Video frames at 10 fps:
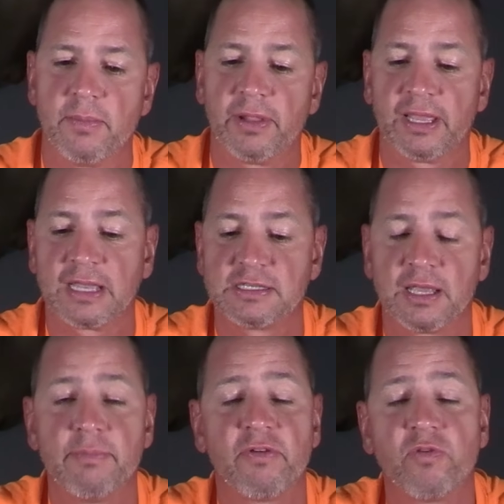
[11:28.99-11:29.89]
But like I
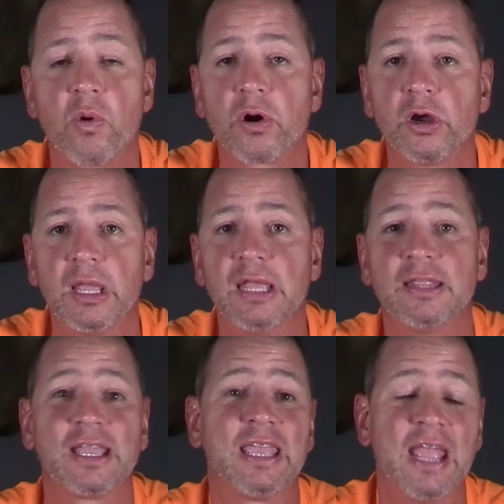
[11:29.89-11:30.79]
said before,
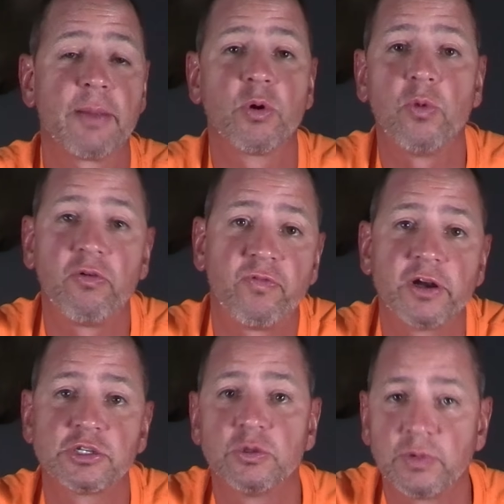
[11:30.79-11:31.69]
the camera will
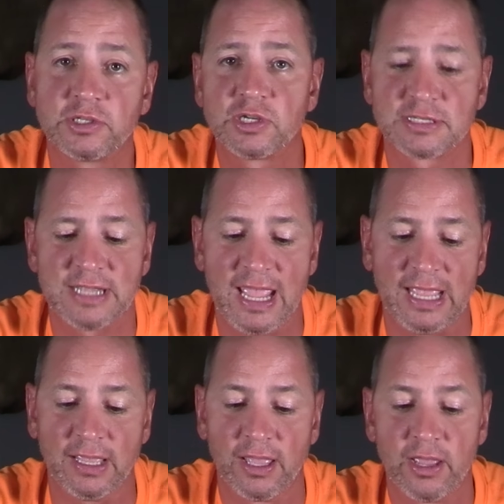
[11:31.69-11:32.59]
function with just
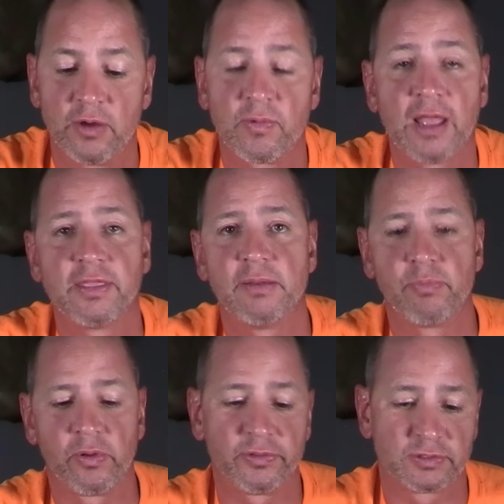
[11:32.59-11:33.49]
8 rather than
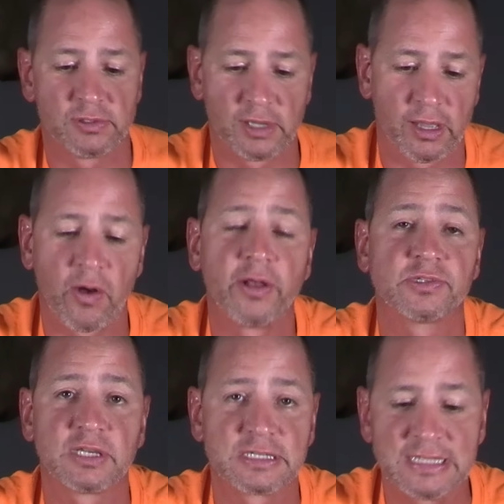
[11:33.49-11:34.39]
all
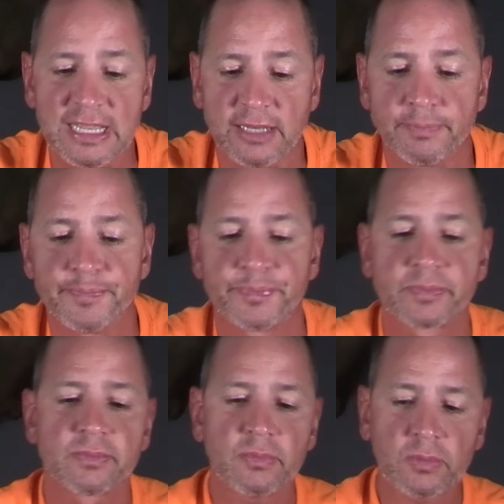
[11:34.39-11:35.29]
16.
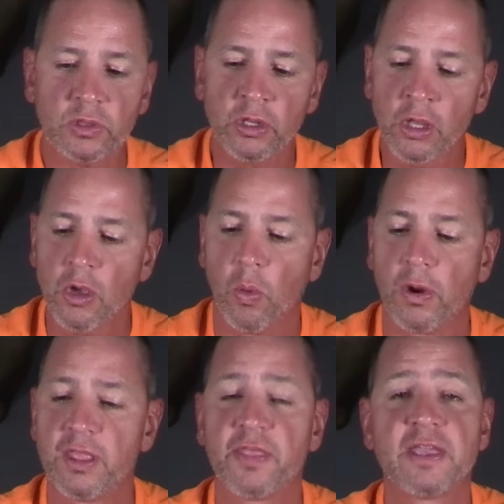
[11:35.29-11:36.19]

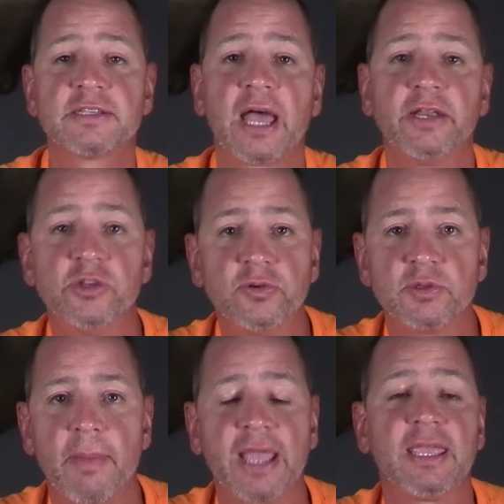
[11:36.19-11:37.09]
One of the things I do
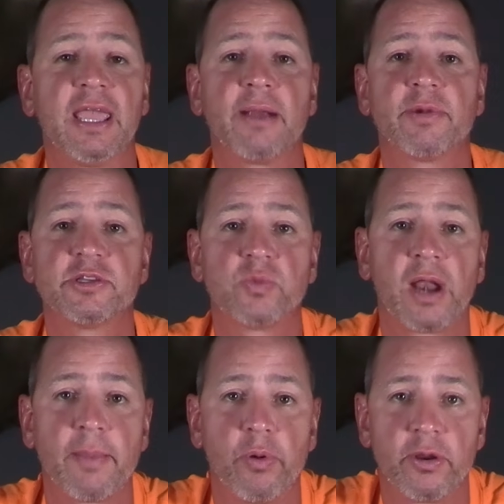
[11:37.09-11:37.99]
to my cameras
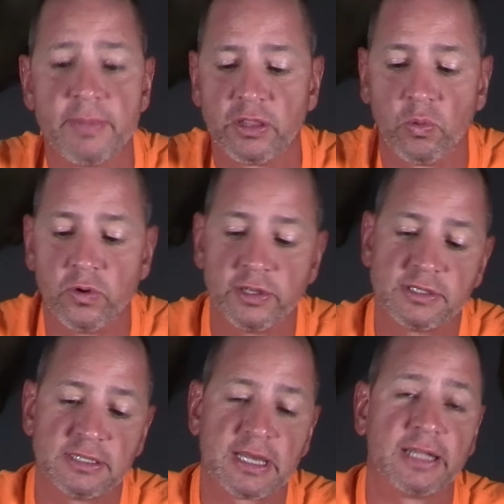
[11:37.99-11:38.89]
when I put them in the
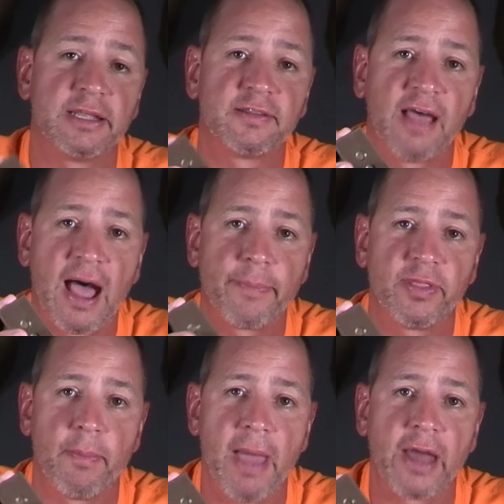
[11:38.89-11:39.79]
woods is on the top
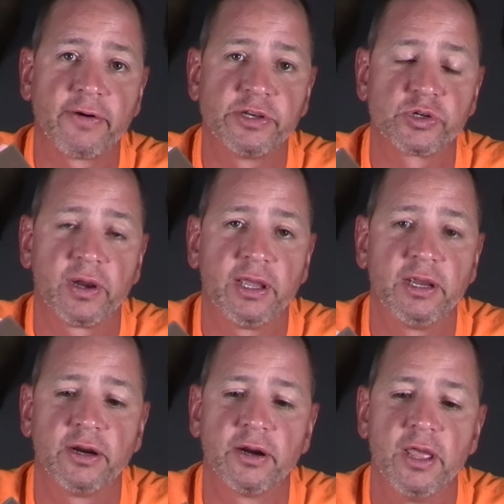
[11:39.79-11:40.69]
of the battery tray
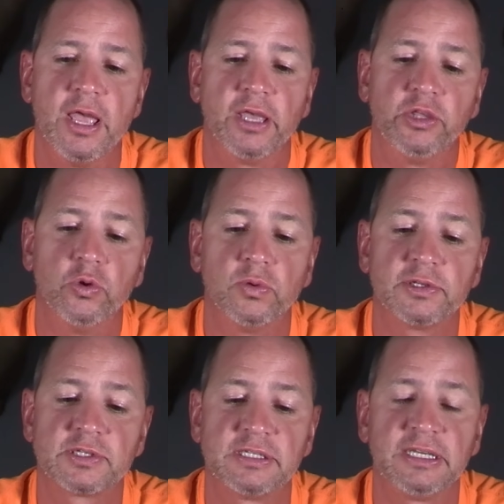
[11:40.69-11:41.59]
here, you
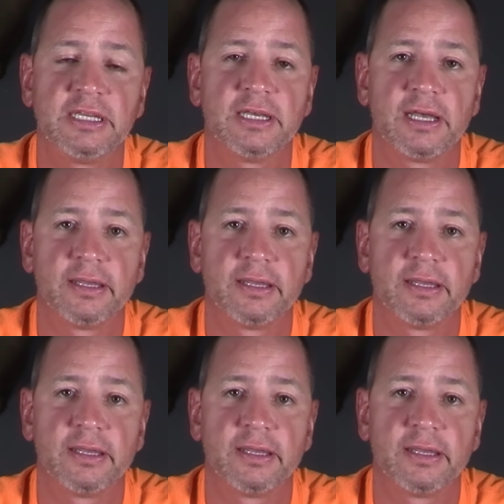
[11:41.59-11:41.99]
will see